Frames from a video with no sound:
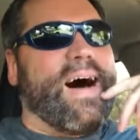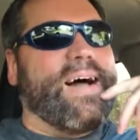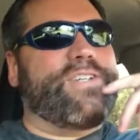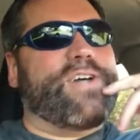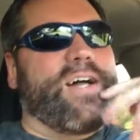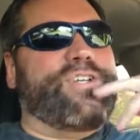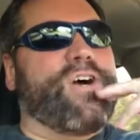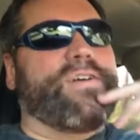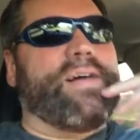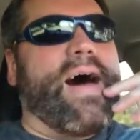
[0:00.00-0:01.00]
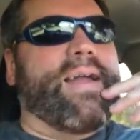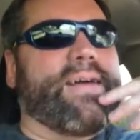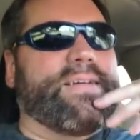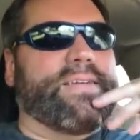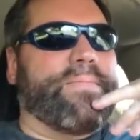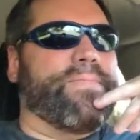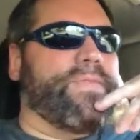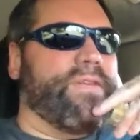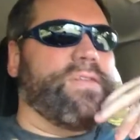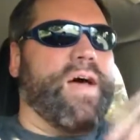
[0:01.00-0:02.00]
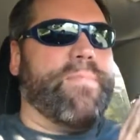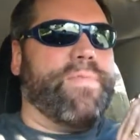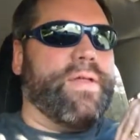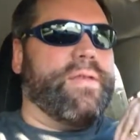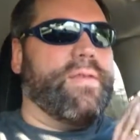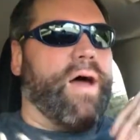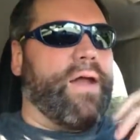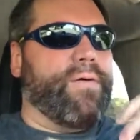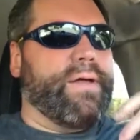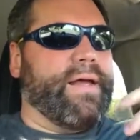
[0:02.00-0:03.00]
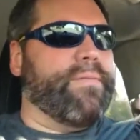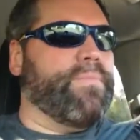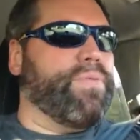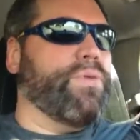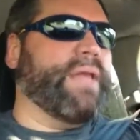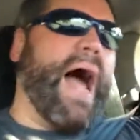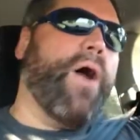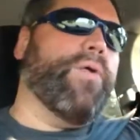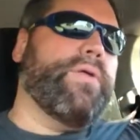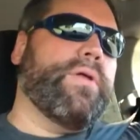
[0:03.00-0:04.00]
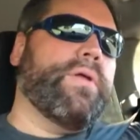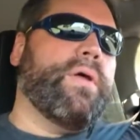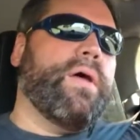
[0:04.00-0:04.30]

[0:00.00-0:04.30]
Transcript: I chuckle at it because I'm the type that I don't get pulled out,